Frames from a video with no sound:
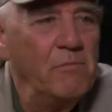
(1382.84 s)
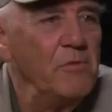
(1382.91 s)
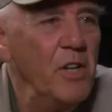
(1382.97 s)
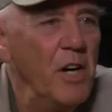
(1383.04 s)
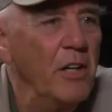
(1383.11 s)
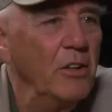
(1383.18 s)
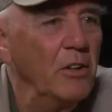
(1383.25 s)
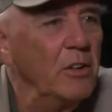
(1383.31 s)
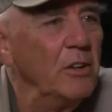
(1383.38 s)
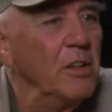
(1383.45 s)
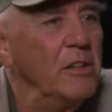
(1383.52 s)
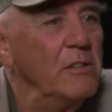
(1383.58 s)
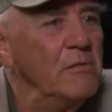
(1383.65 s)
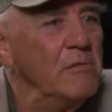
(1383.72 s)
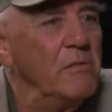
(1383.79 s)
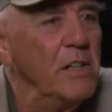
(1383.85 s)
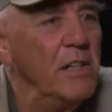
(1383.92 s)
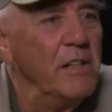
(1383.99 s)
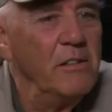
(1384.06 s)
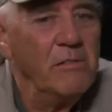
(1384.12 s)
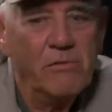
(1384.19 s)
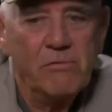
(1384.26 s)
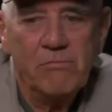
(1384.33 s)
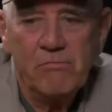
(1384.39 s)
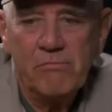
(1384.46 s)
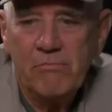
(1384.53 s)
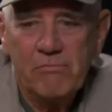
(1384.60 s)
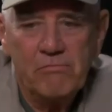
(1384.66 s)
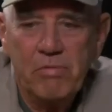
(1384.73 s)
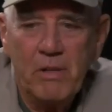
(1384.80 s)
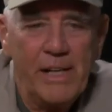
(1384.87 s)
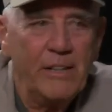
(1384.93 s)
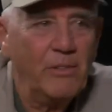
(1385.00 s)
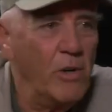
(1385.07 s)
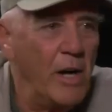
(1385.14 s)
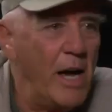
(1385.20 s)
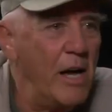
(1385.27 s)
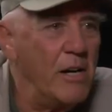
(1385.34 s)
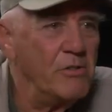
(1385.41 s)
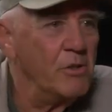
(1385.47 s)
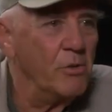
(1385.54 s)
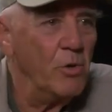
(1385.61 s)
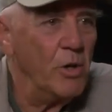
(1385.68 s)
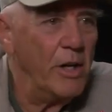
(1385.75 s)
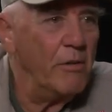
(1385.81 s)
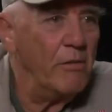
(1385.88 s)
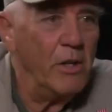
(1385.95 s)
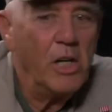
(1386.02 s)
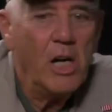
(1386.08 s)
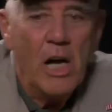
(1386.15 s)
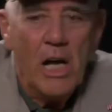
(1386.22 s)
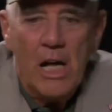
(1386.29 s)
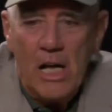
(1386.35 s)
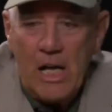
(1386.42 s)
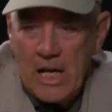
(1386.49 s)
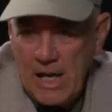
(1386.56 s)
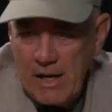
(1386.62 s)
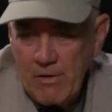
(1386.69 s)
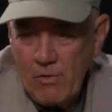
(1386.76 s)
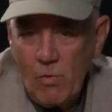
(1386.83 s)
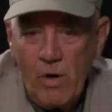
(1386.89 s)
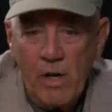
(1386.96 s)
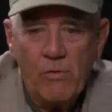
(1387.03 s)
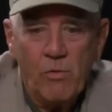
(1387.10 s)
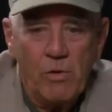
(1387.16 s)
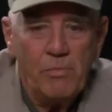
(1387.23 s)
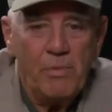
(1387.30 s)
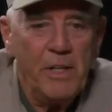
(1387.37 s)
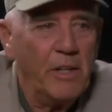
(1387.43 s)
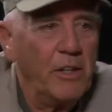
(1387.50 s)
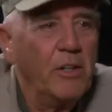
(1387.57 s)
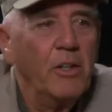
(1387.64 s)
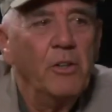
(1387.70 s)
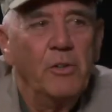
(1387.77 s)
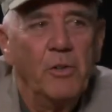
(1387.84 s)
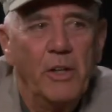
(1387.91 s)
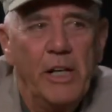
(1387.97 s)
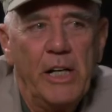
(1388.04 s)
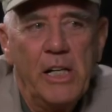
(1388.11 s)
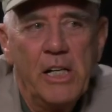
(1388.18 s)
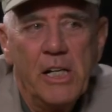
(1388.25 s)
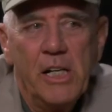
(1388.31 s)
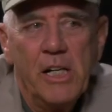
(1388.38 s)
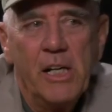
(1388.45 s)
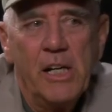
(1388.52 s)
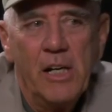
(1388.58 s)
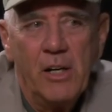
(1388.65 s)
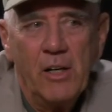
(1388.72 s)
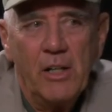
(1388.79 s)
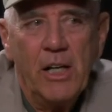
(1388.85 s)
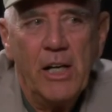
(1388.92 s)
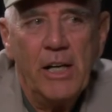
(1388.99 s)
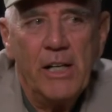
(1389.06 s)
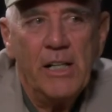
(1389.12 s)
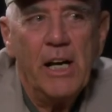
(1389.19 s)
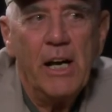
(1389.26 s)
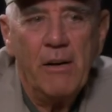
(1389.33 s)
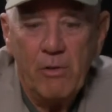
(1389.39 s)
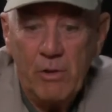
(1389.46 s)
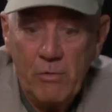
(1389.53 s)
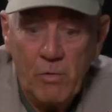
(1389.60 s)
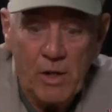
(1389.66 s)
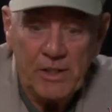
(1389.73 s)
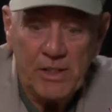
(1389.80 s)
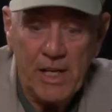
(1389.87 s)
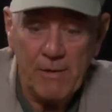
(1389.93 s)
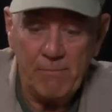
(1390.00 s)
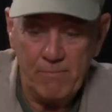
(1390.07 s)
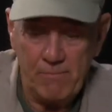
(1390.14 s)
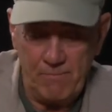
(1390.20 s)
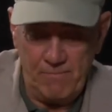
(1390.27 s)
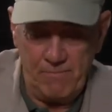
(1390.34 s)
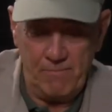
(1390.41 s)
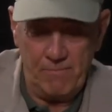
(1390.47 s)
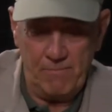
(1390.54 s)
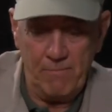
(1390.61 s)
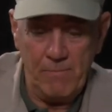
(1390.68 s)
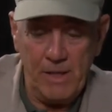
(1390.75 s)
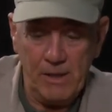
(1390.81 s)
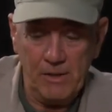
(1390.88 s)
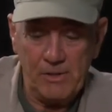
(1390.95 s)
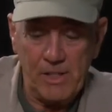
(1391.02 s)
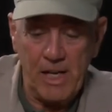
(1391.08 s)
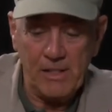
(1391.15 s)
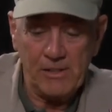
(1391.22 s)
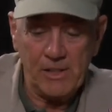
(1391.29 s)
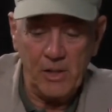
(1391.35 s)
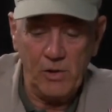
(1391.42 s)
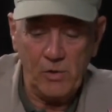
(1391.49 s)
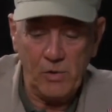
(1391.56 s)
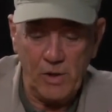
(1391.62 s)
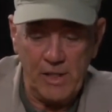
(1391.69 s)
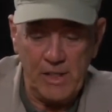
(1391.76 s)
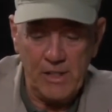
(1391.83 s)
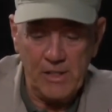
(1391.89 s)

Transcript: jungle and plane crash or whatever, one would be a kukri. Okay, I would want that middle-sized kukri.